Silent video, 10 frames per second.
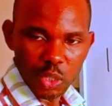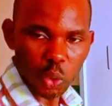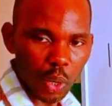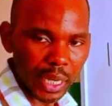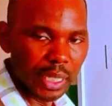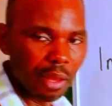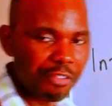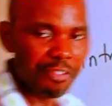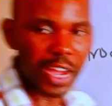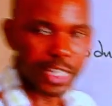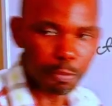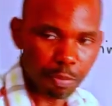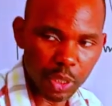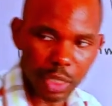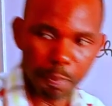So in the
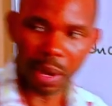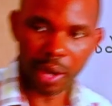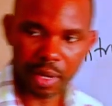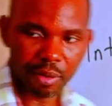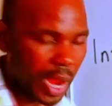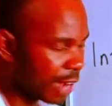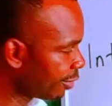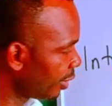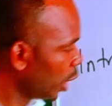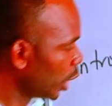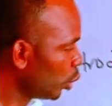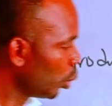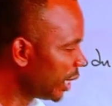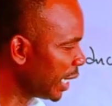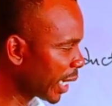first body paragraph,
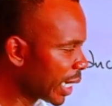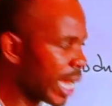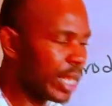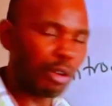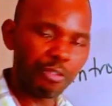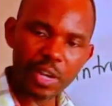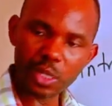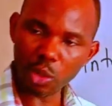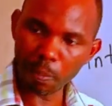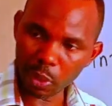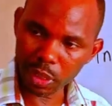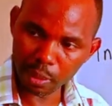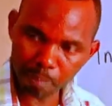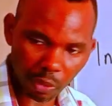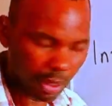you declare your first
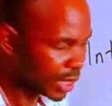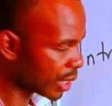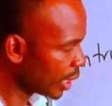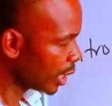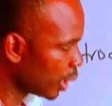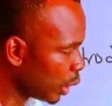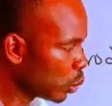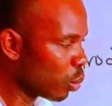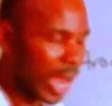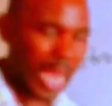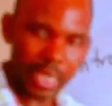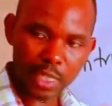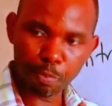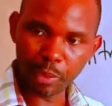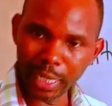supporting point, you
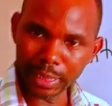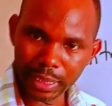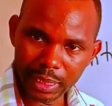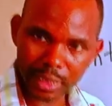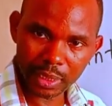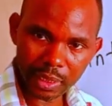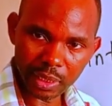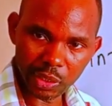explain it.